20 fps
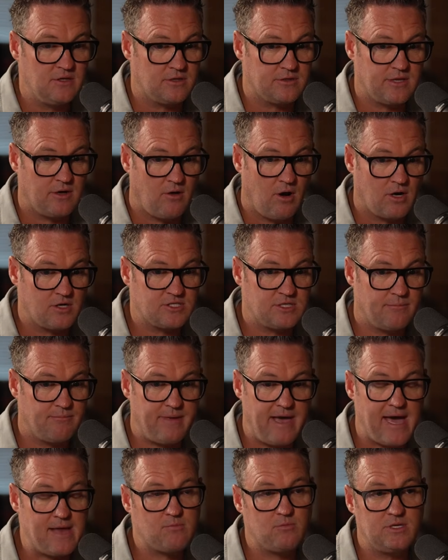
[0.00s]
Look, there are some
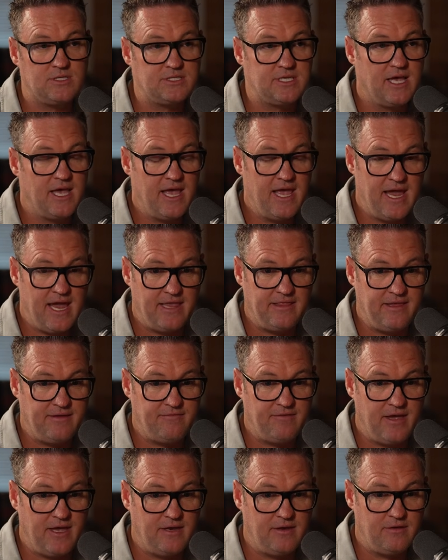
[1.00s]
bad ones,
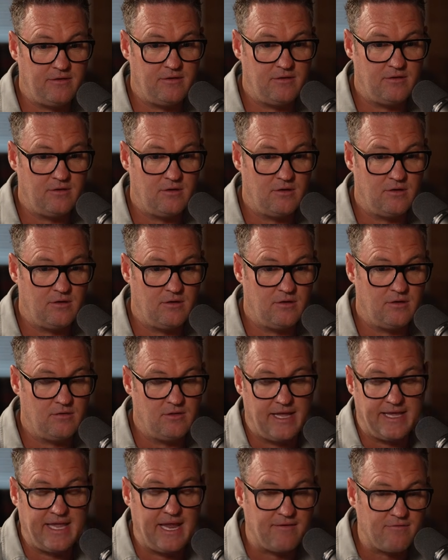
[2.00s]
and
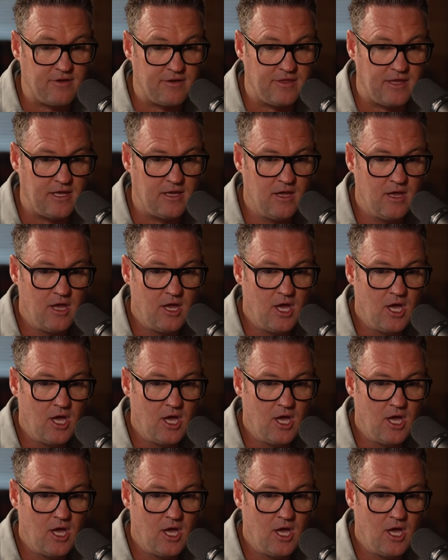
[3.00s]
like everything,